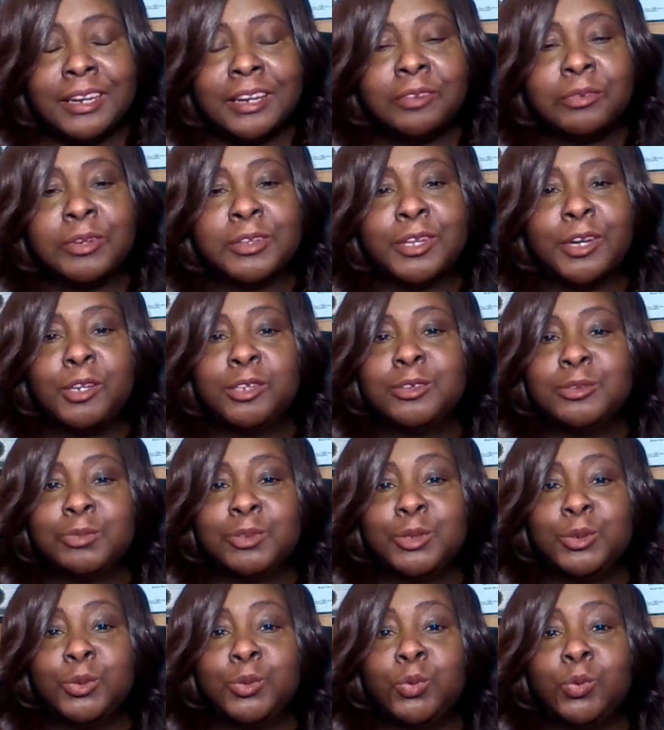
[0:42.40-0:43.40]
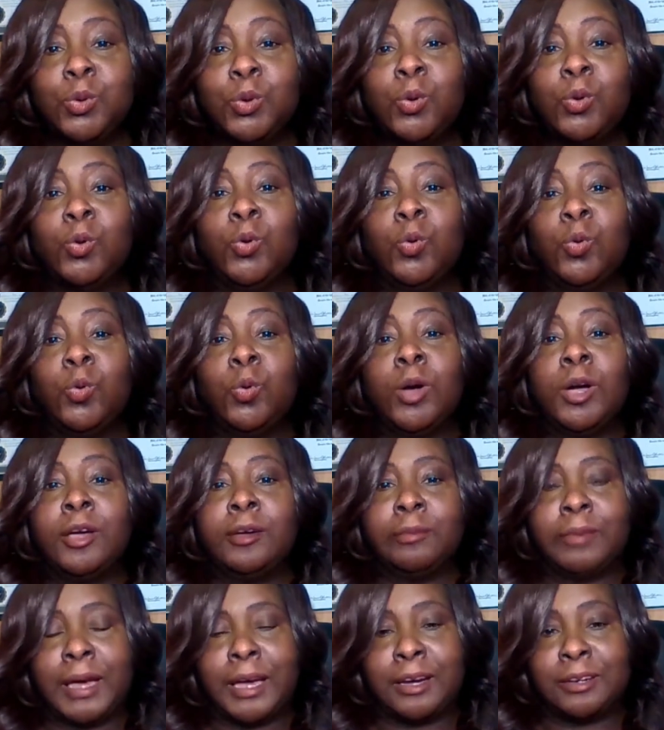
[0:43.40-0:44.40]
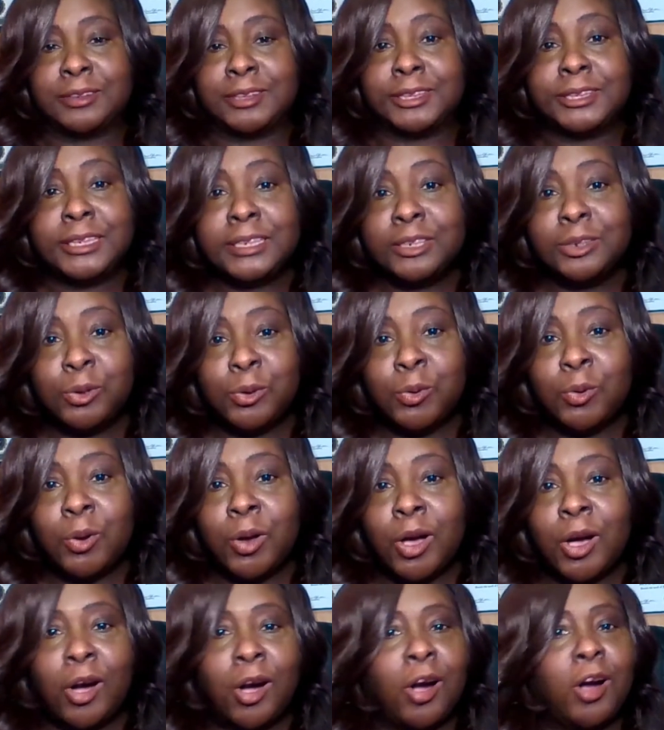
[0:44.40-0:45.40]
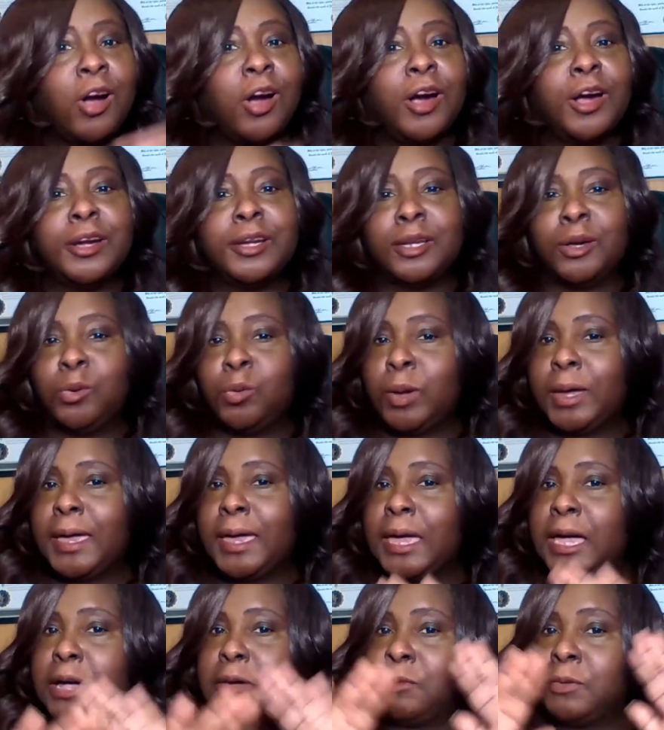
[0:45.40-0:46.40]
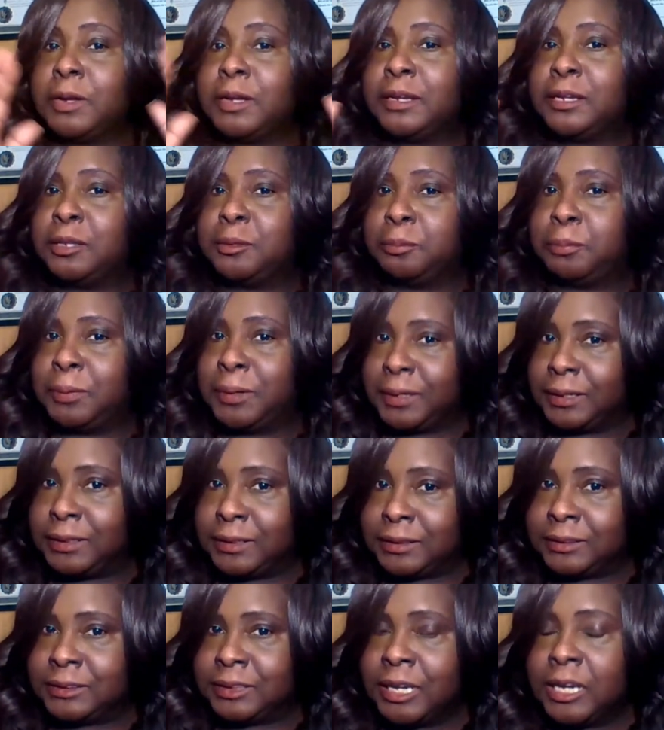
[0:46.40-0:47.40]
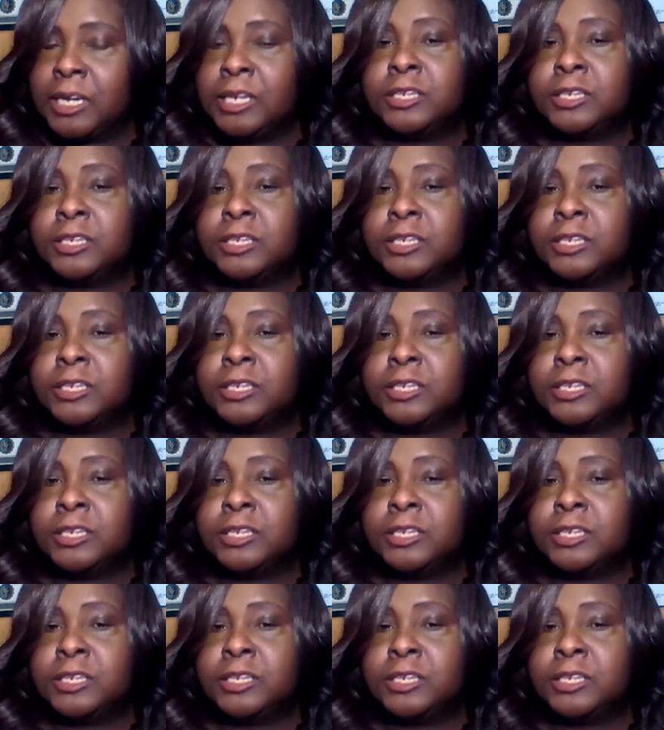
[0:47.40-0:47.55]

for those of you who file single or don't have dependents,